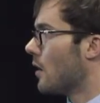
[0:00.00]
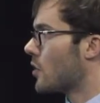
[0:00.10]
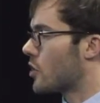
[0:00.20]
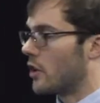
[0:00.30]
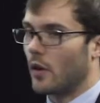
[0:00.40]

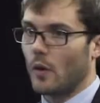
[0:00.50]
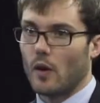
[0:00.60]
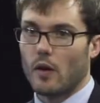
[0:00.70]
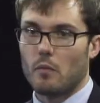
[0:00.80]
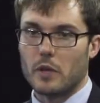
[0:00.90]

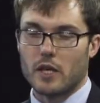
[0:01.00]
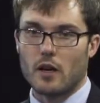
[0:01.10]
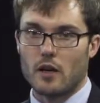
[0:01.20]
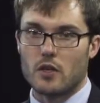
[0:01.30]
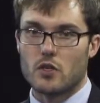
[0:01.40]
So
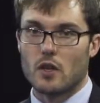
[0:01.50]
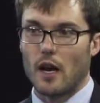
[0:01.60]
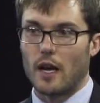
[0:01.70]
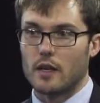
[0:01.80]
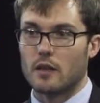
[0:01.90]
because
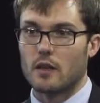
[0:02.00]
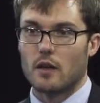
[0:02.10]
I